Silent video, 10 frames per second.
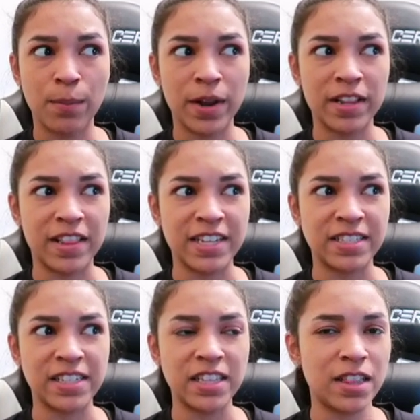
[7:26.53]
But they
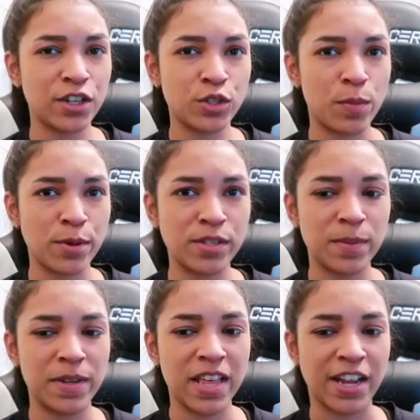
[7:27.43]
said that they're supposed to
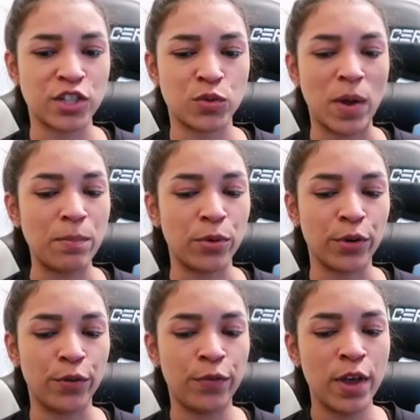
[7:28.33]
be like sweat
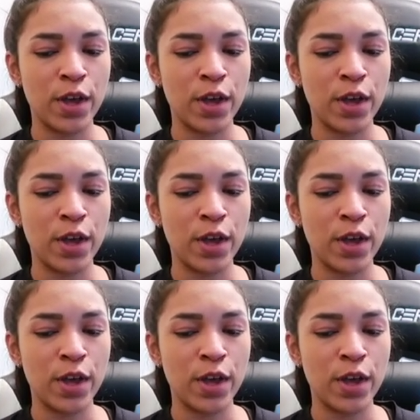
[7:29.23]
proof,